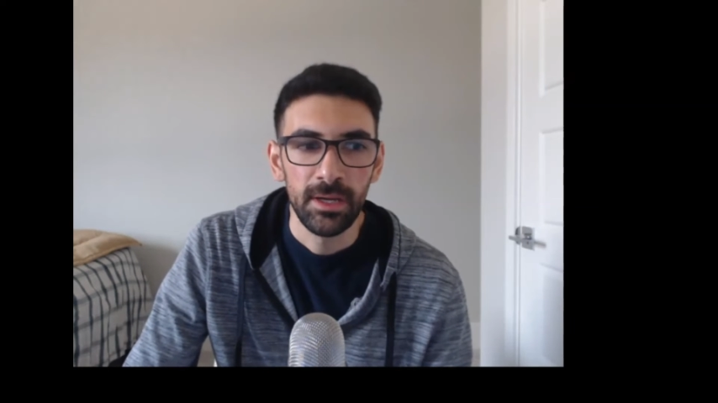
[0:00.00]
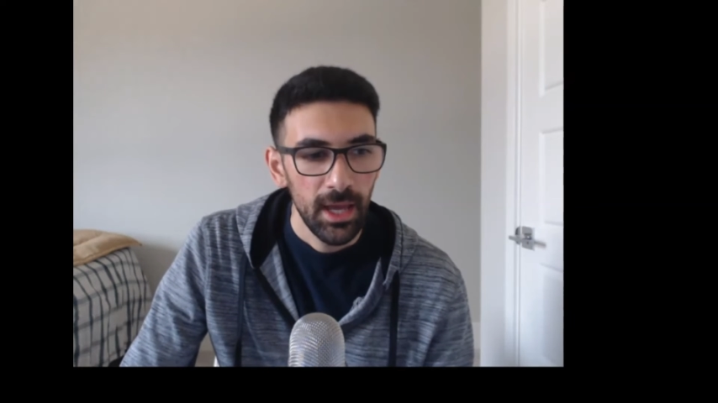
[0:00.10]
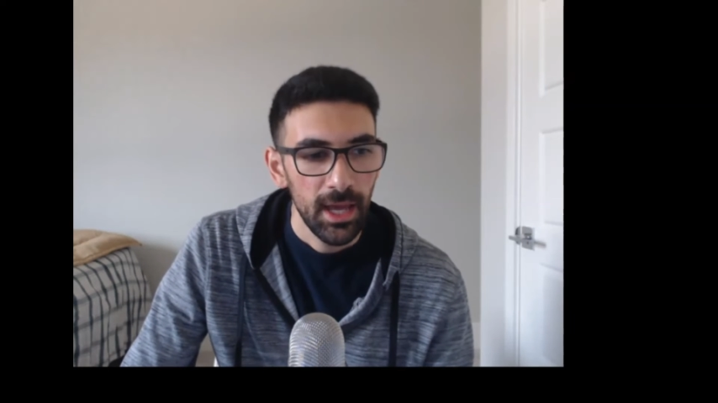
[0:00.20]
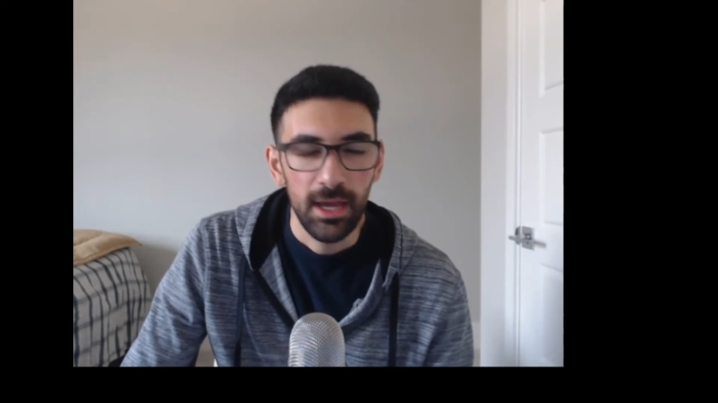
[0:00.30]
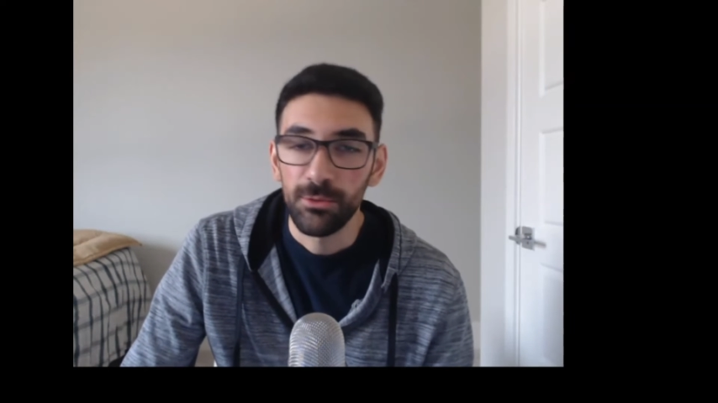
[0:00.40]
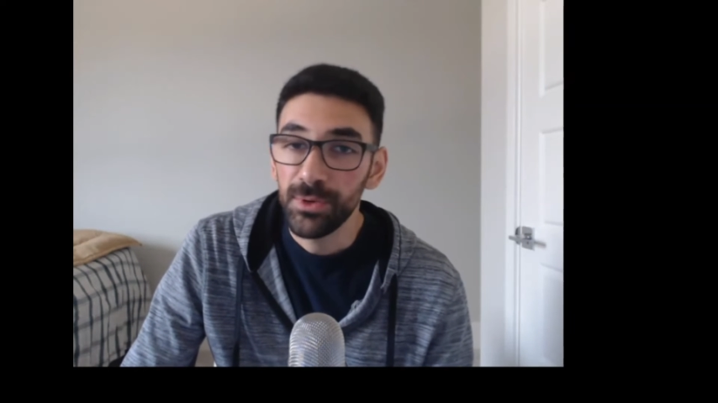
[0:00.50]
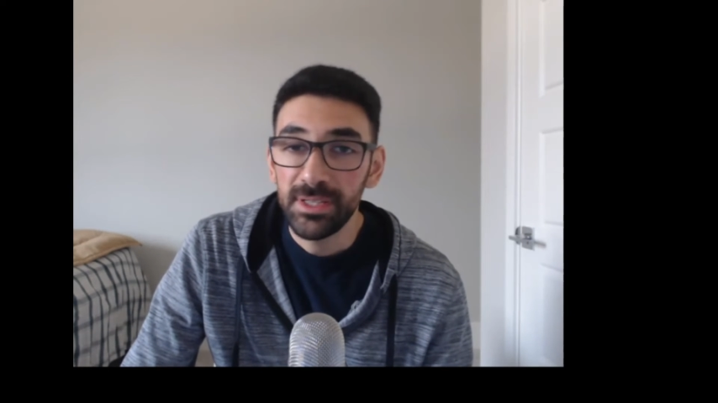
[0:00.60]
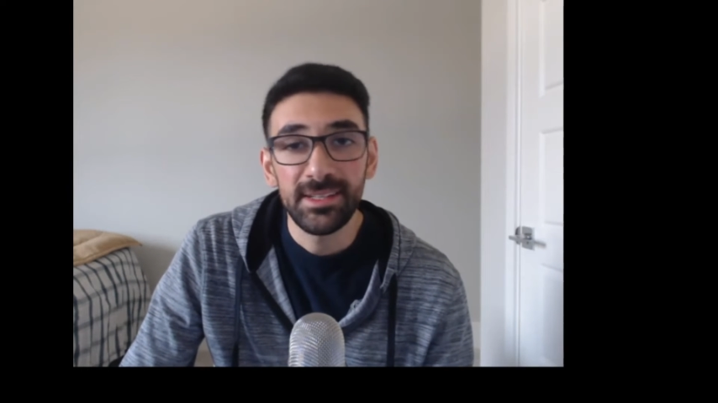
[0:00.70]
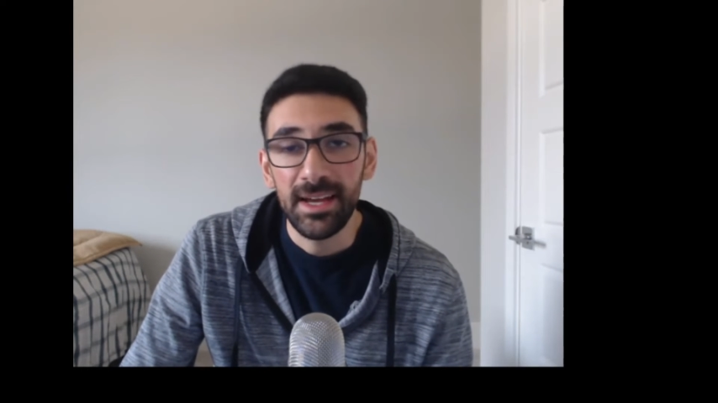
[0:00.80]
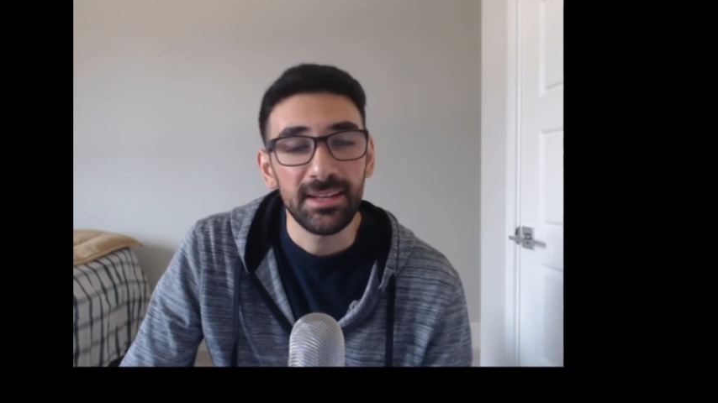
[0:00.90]
and we
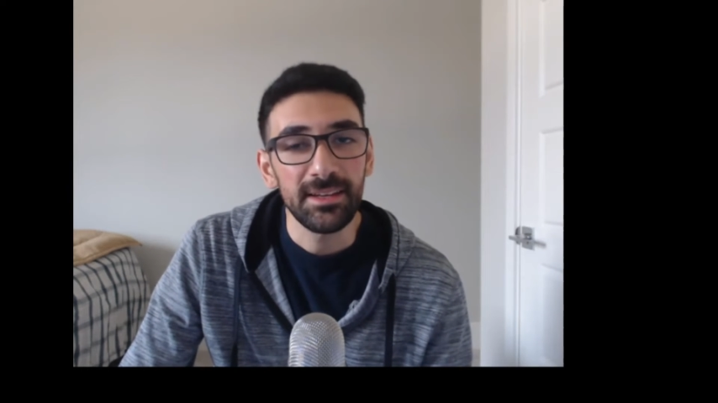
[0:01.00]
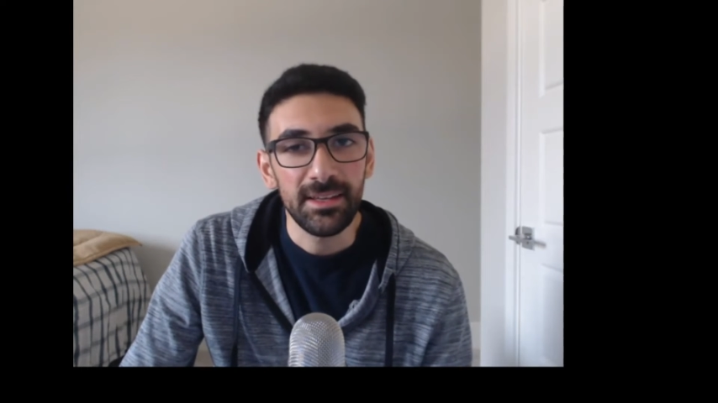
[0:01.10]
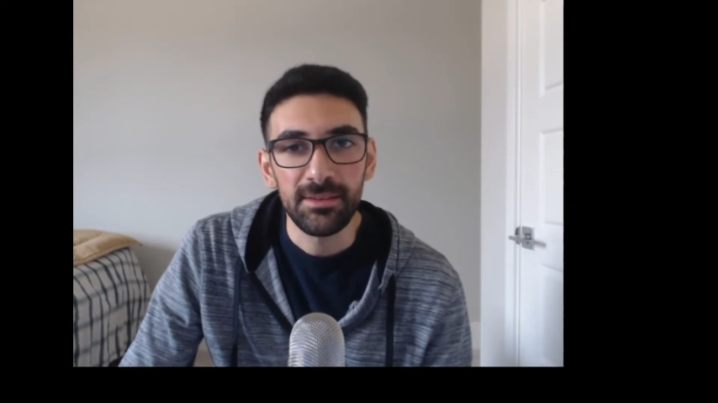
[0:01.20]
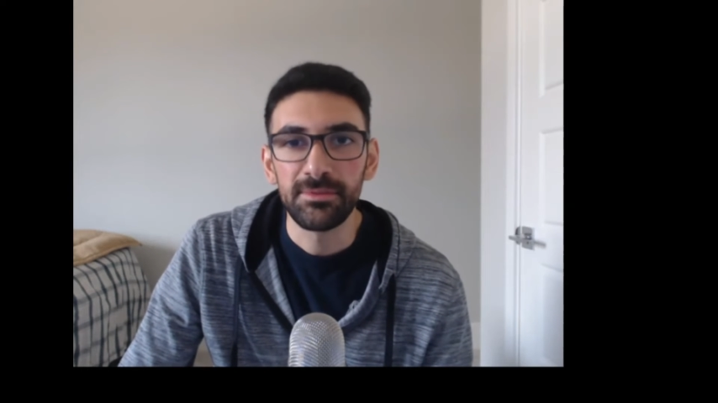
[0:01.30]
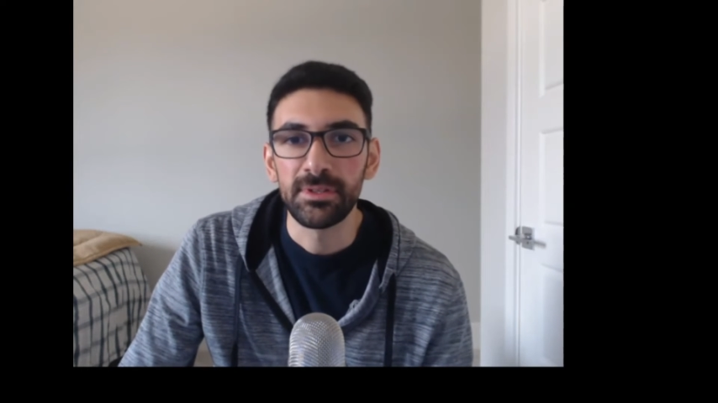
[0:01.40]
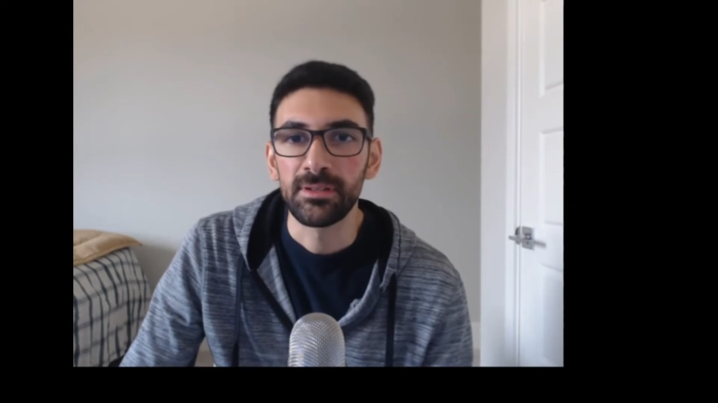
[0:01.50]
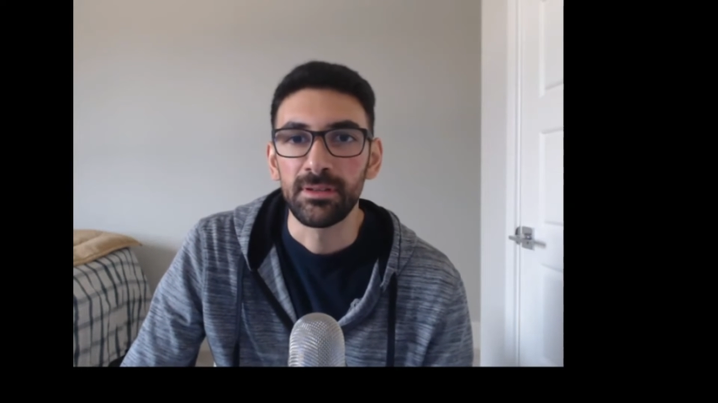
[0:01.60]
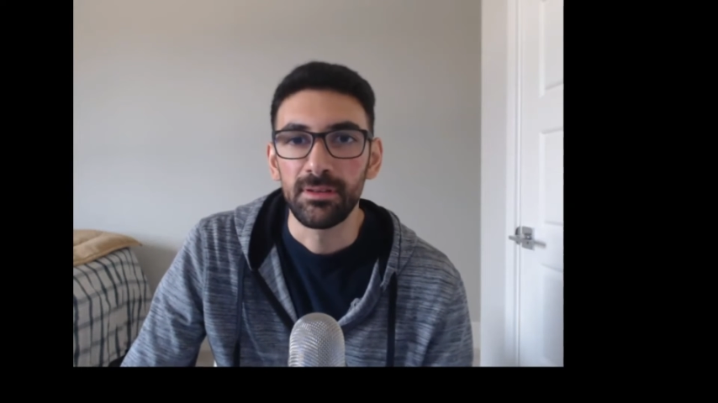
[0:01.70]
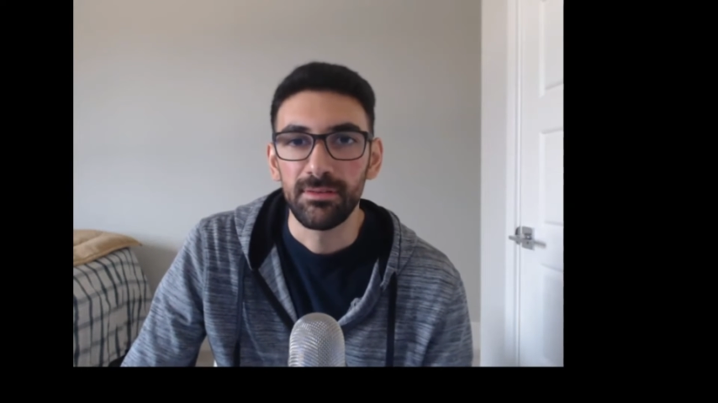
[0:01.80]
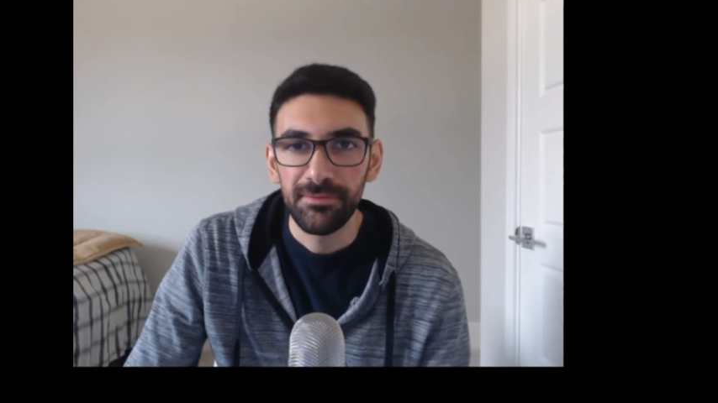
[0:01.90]
did not even
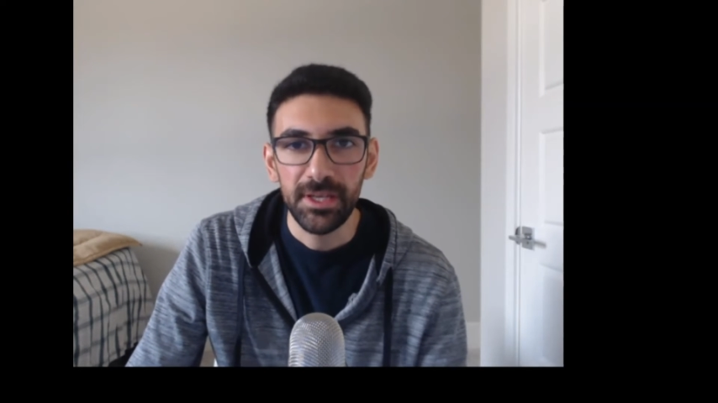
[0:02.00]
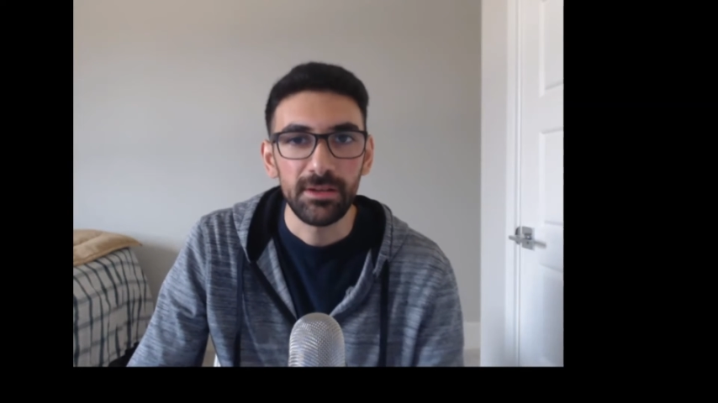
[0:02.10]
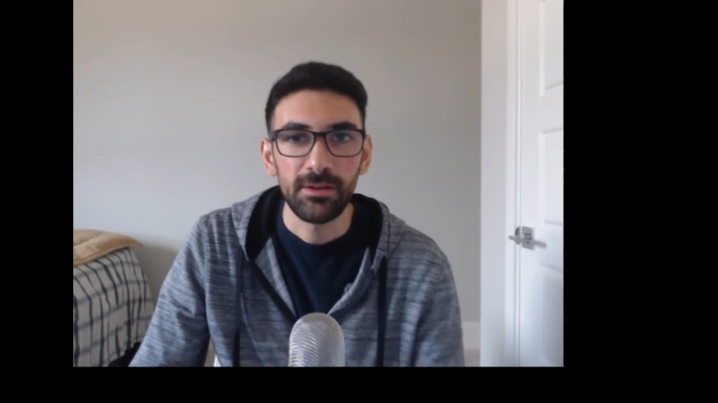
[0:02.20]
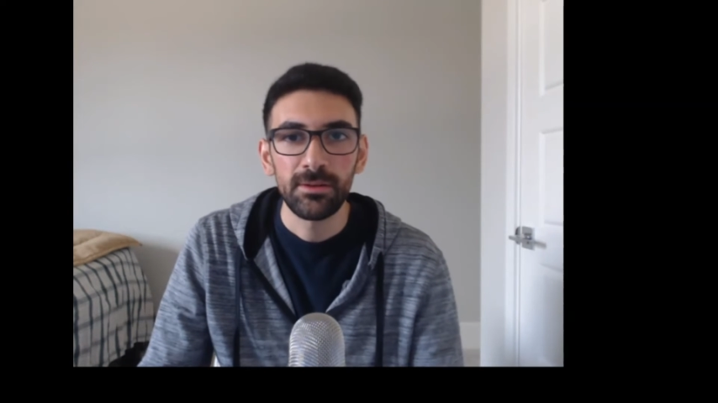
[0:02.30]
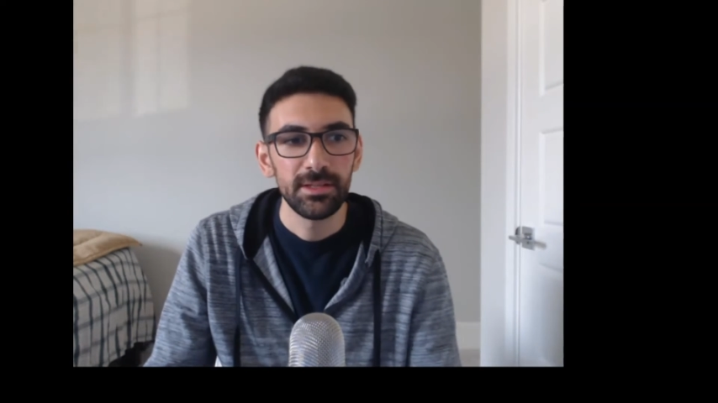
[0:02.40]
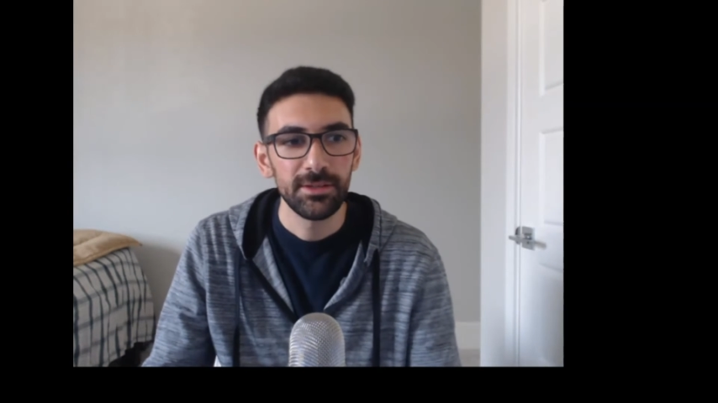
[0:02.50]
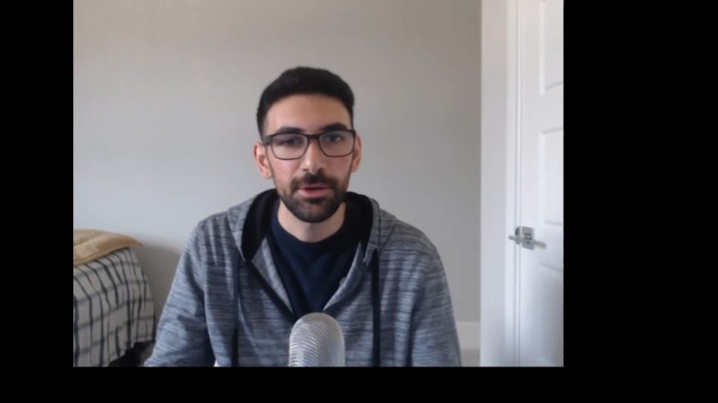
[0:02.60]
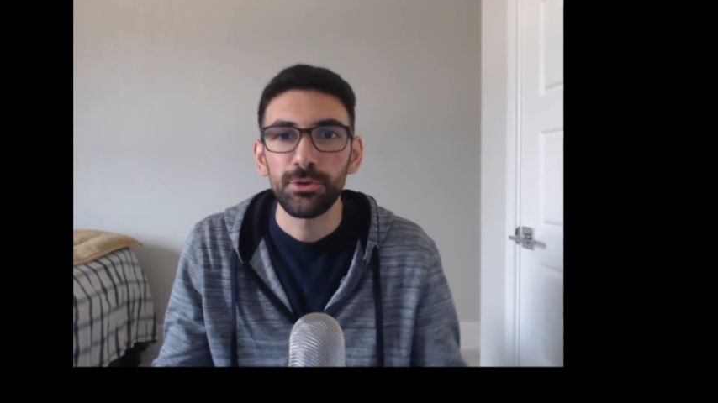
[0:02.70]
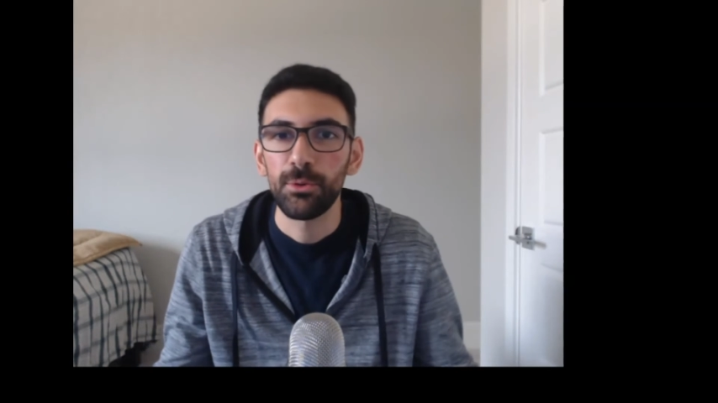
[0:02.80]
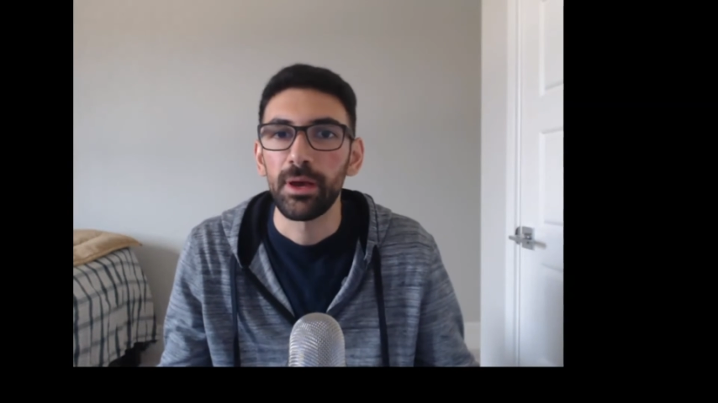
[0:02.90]
feel the
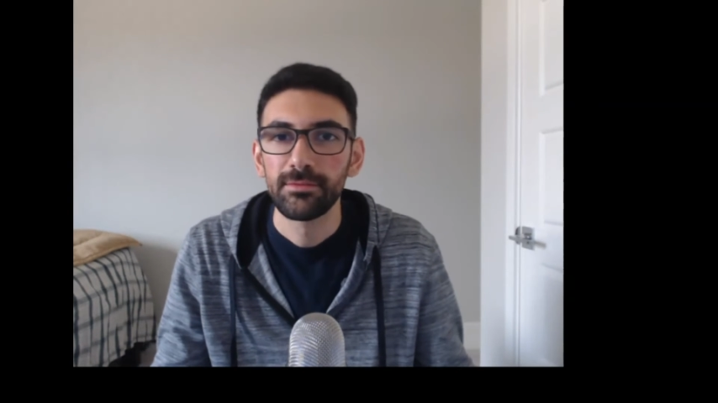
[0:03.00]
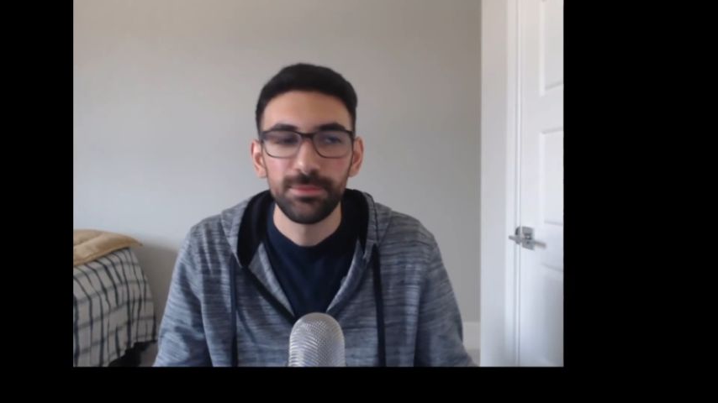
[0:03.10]
earthquake.